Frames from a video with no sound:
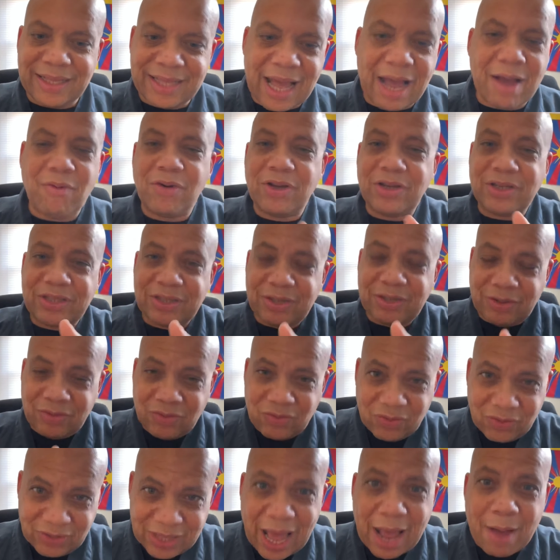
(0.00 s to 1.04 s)
that was
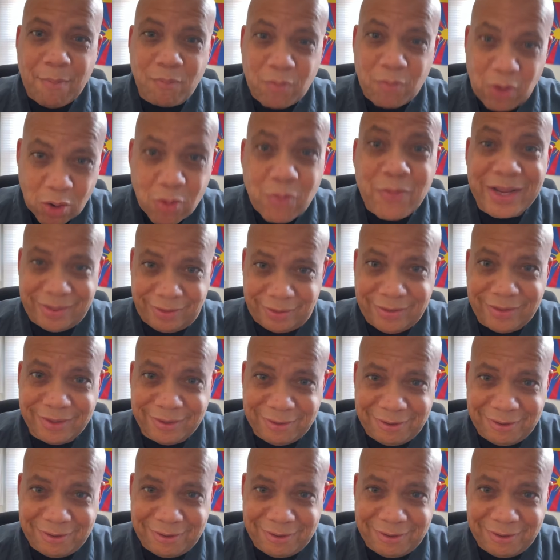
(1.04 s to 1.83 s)
that moment